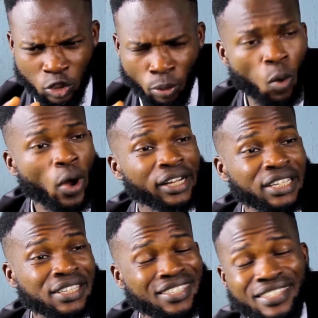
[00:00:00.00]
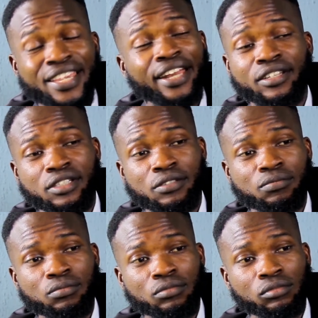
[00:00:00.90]
Number 1 is sincerity.
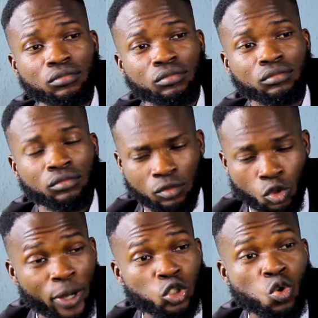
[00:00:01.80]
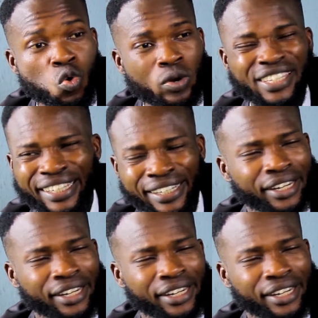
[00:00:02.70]
Number 2 is